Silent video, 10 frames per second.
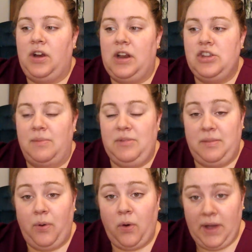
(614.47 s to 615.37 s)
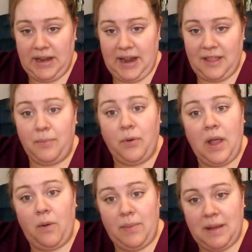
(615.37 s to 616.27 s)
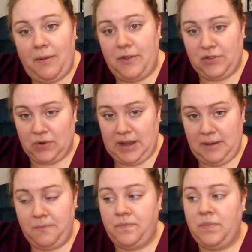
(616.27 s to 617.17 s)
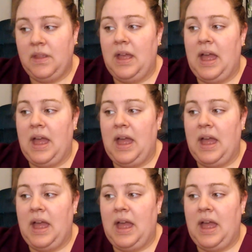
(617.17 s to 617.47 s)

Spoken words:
you're going to jump to the point, and the point will be up on the screen